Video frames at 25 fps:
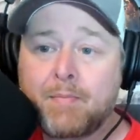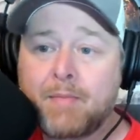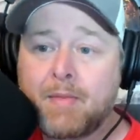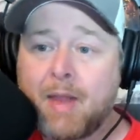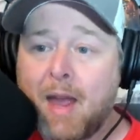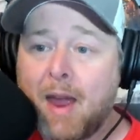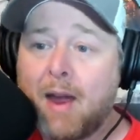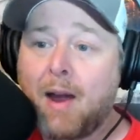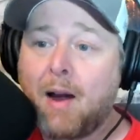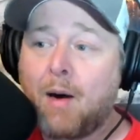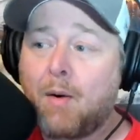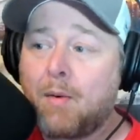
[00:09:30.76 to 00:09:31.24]

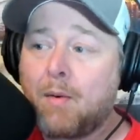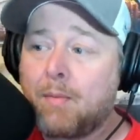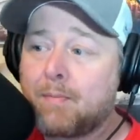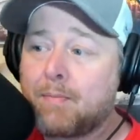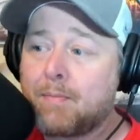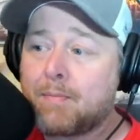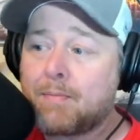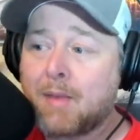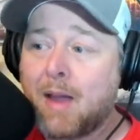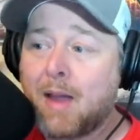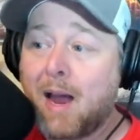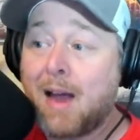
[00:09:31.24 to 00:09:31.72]
Now,
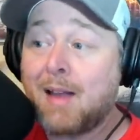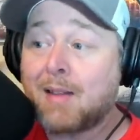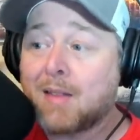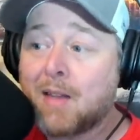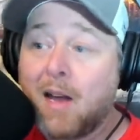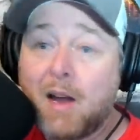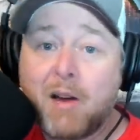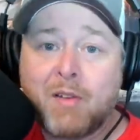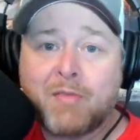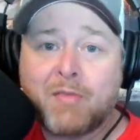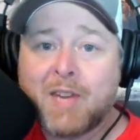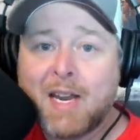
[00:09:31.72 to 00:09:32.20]
I
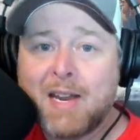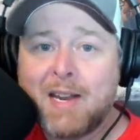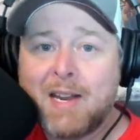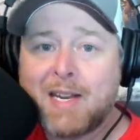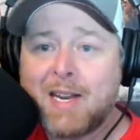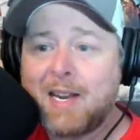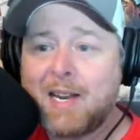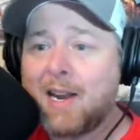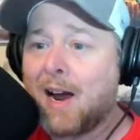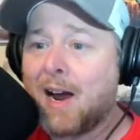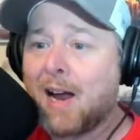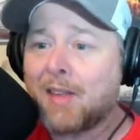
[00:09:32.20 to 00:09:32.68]
loved Inky.